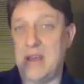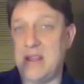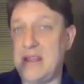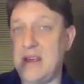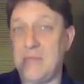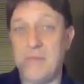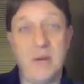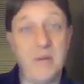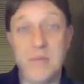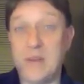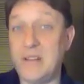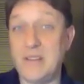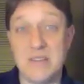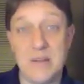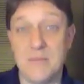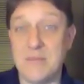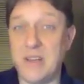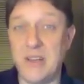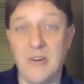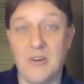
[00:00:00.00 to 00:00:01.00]
they may mean
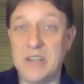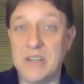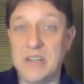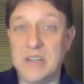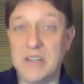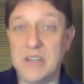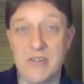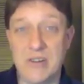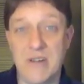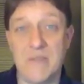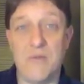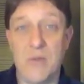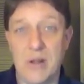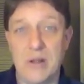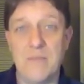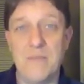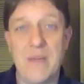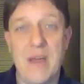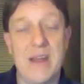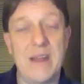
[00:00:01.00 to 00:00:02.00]
something altogether
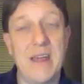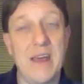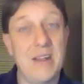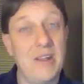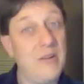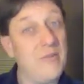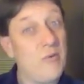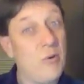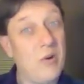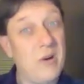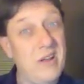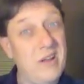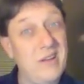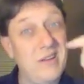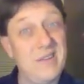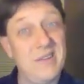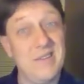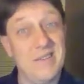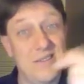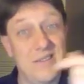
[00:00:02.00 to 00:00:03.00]
different, and yet you've already
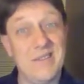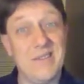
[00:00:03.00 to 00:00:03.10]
